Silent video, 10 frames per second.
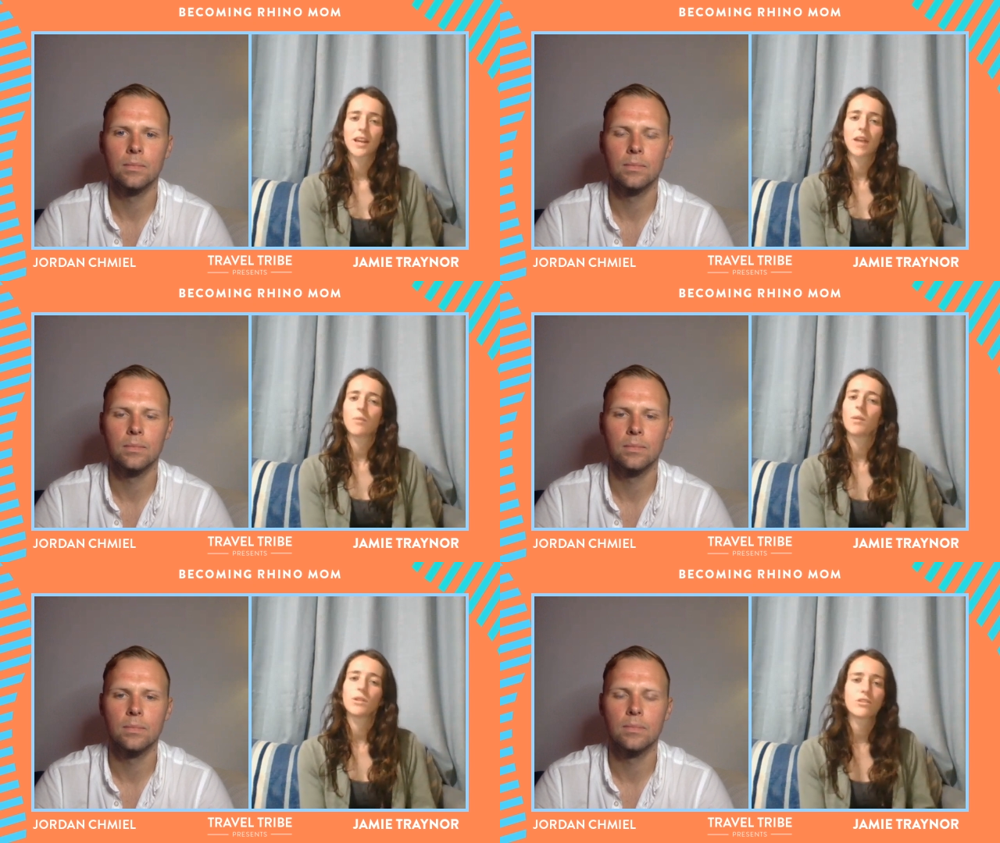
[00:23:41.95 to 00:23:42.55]
Speaker 1: and
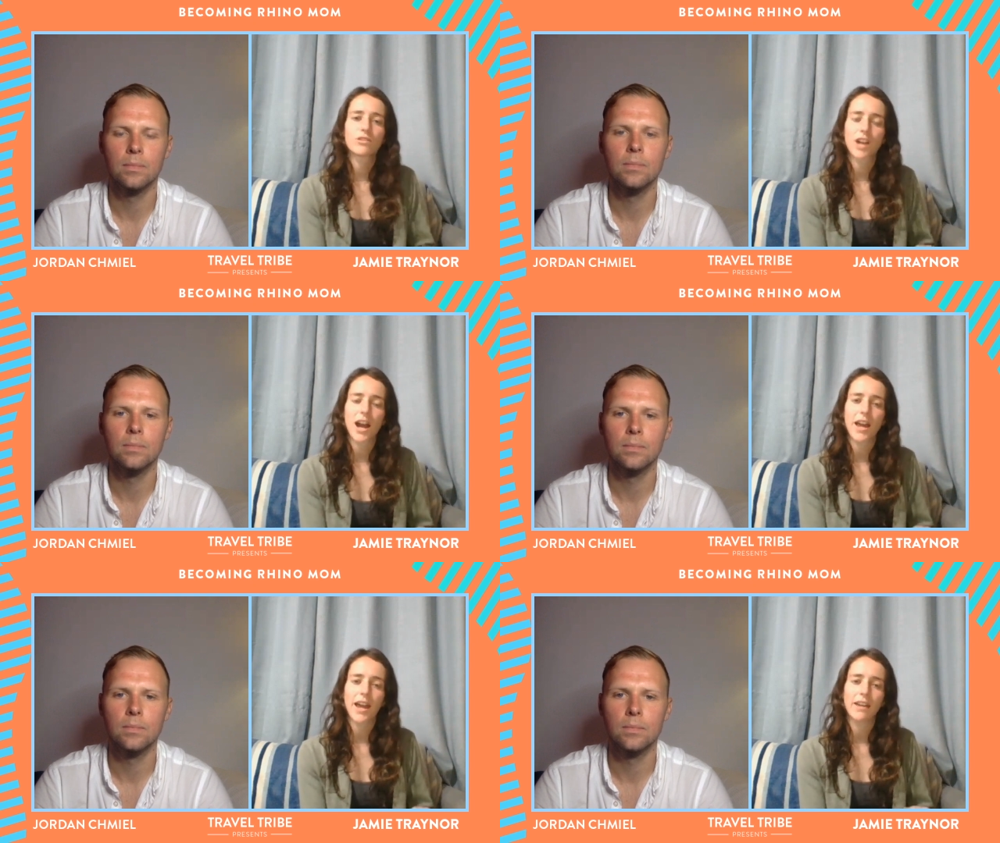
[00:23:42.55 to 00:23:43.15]
we wouldn't
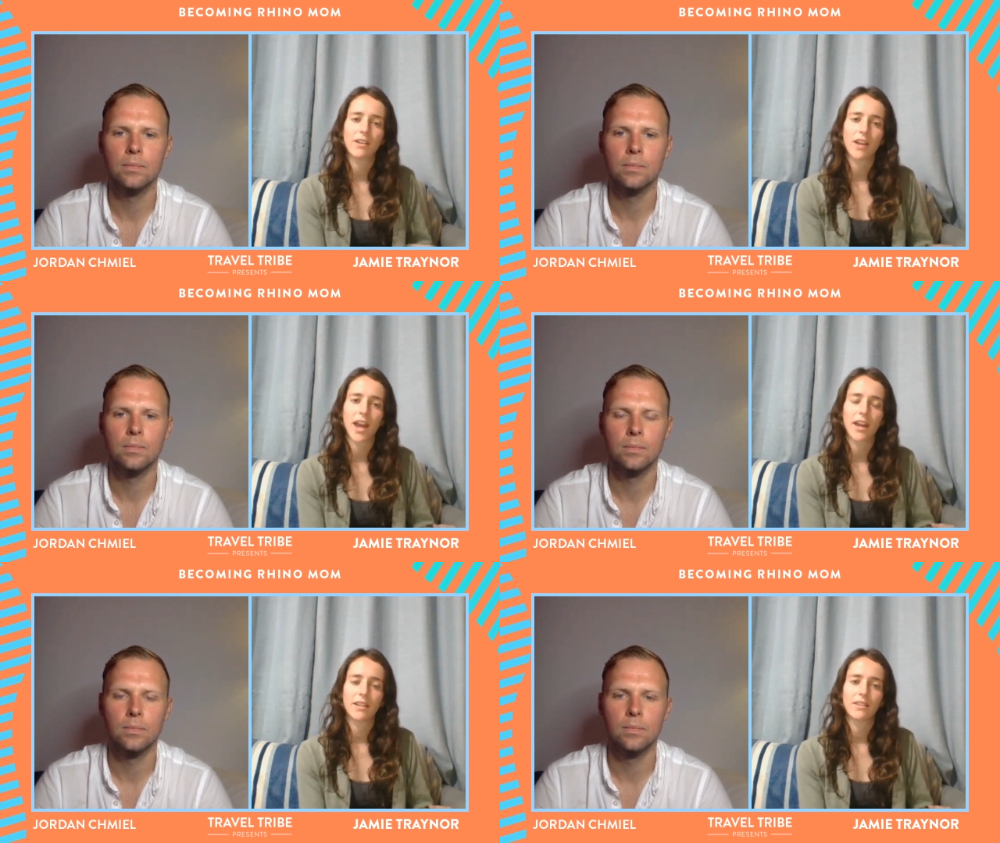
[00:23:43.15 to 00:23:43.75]
try and
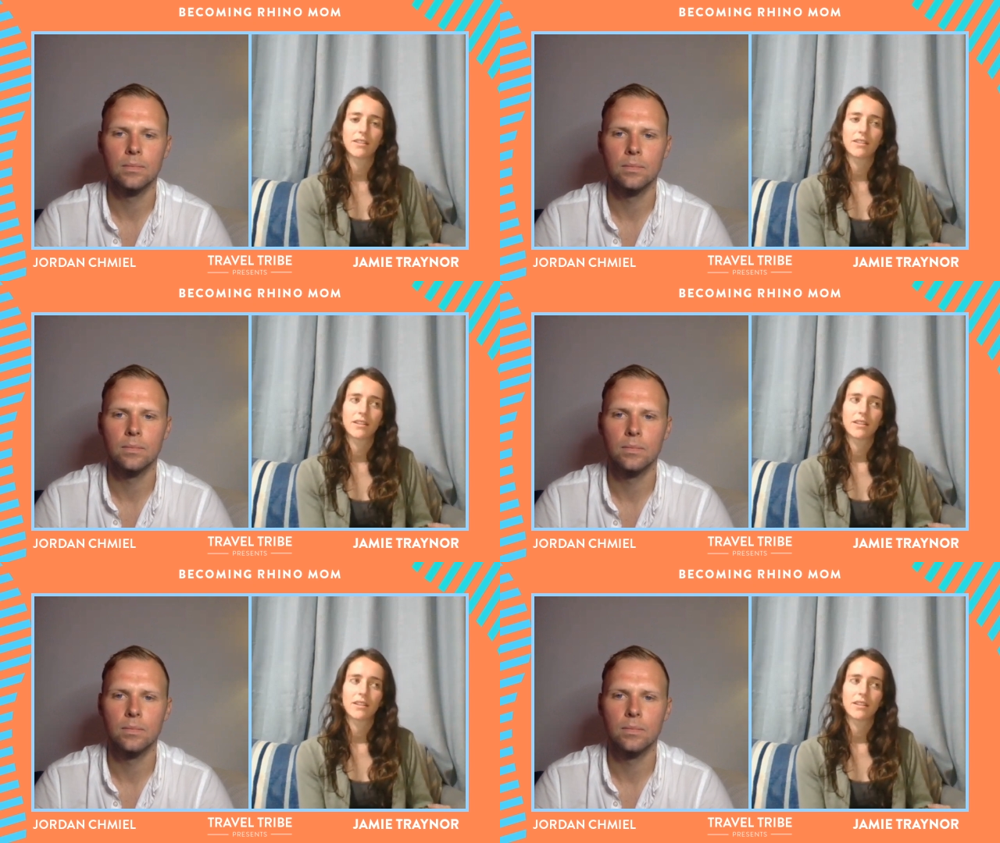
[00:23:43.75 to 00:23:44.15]
and